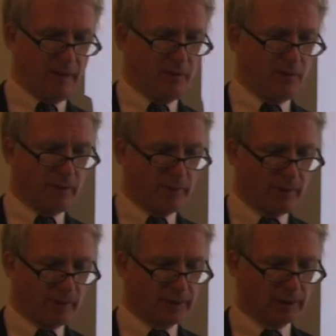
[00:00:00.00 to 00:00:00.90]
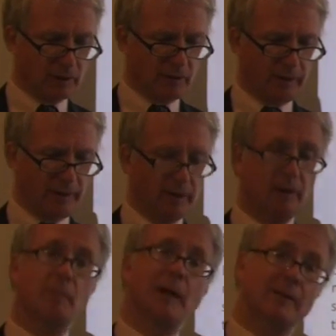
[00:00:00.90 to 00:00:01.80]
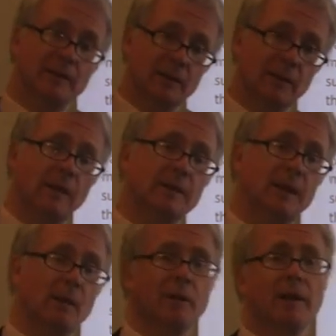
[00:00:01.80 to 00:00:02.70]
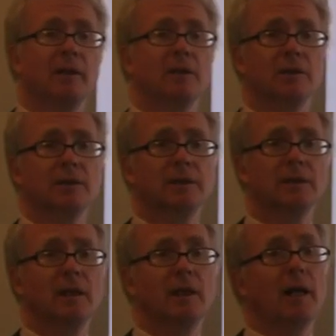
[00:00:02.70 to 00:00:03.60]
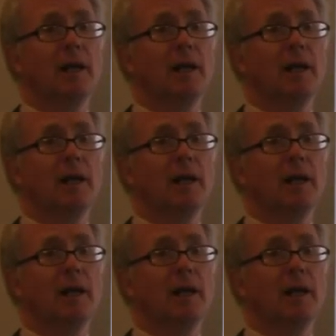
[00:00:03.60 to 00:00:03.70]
If we focus only on the biotechnology applications